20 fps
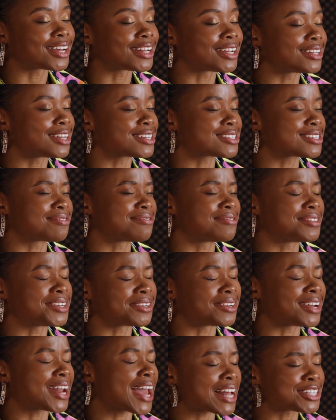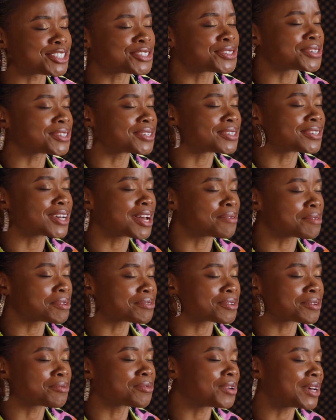and it doesn't feel natural coming
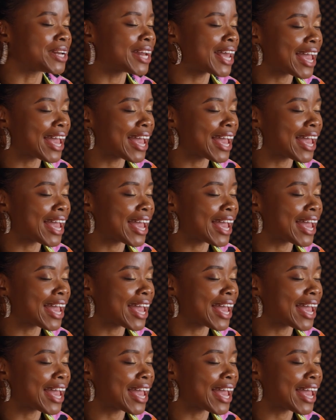from one